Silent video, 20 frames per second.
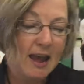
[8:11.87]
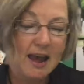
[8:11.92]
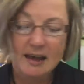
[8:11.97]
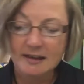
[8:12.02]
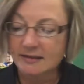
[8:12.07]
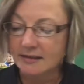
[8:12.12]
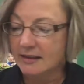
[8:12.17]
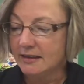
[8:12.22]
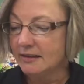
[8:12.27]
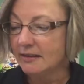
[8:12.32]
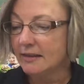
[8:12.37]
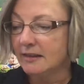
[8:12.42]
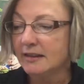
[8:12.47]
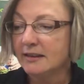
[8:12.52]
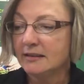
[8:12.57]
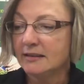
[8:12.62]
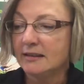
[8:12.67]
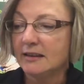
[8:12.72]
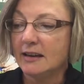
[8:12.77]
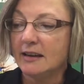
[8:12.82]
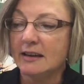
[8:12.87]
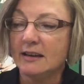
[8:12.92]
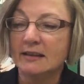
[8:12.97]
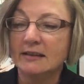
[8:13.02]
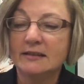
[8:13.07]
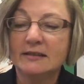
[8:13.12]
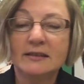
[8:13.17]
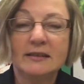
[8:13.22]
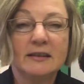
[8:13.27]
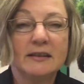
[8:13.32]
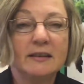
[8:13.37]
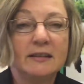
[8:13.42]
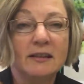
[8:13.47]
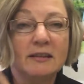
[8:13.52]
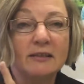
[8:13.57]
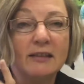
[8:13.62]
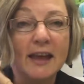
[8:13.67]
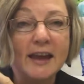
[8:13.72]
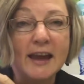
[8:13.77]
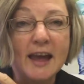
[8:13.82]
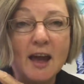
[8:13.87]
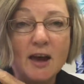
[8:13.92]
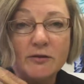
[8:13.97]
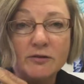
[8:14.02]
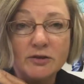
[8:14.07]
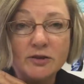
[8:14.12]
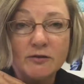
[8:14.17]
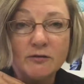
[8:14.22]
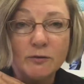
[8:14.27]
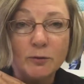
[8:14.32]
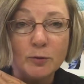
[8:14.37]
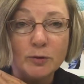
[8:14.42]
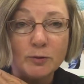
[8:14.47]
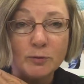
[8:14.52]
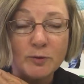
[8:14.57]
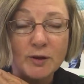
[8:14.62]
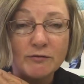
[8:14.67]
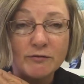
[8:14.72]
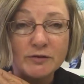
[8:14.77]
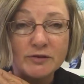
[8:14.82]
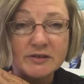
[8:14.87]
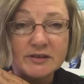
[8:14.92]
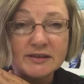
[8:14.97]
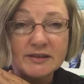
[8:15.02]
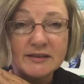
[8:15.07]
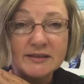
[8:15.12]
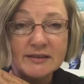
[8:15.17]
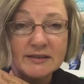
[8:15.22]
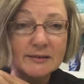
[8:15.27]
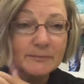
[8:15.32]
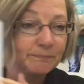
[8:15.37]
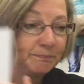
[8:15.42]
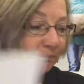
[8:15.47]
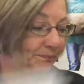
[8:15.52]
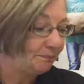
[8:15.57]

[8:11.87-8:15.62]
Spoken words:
And then this is the layout for the references.